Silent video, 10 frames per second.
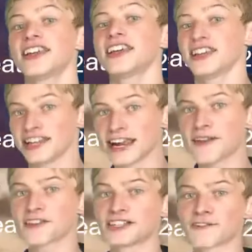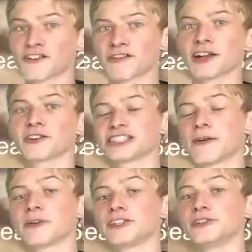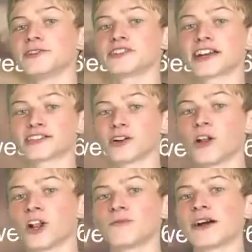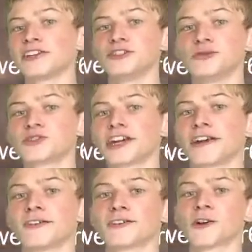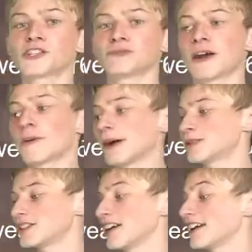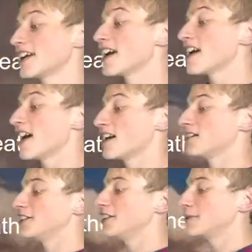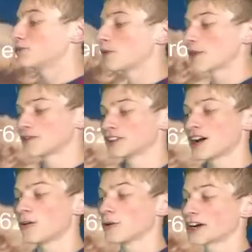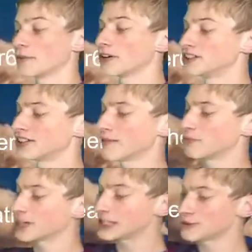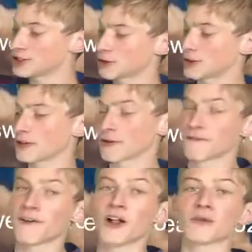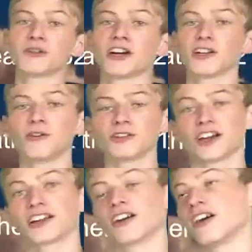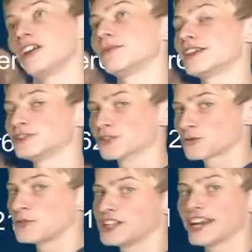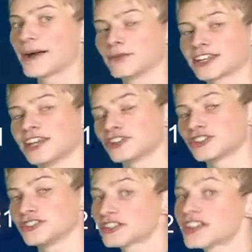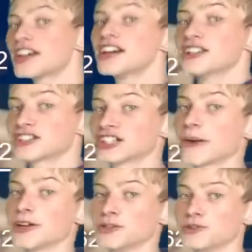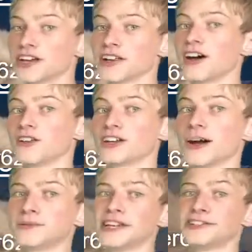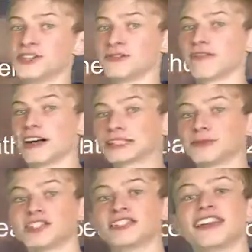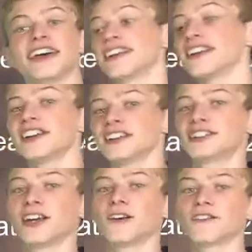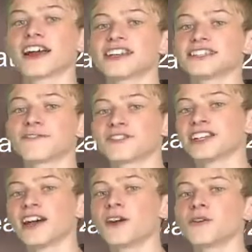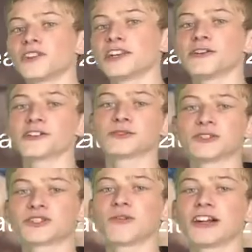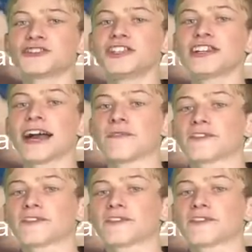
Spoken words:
and the different radars that we use. That is all on my YouTube channel and also my website at liamsweather.org. And once again, please be sure that you are following me on all of my social media applications so that way you get all the updates that you can possibly get. So that is it for now. Thank you all so much for watching and have a great